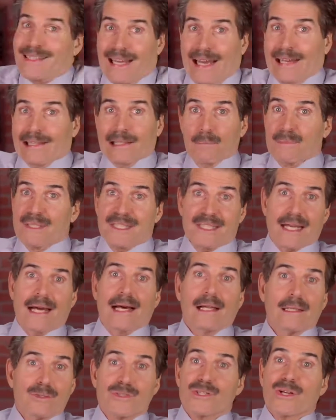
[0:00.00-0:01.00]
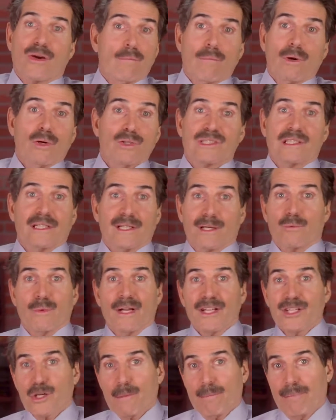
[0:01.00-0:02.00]
Entitlement dollars go mostly to
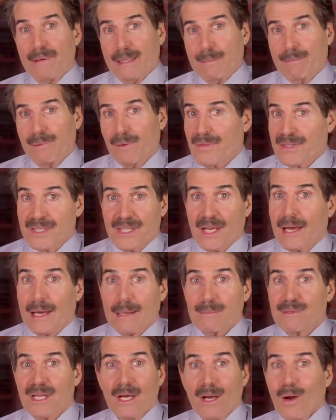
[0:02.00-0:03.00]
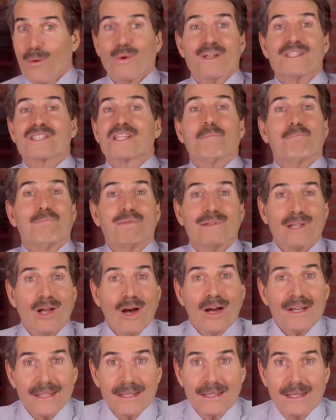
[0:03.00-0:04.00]
richer people. The Times once
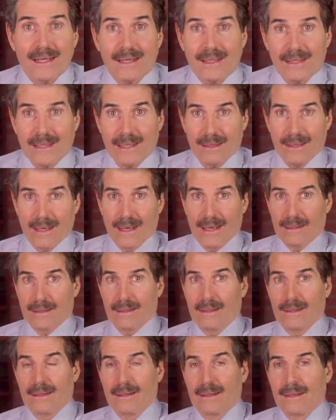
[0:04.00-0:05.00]
applauded cutting that.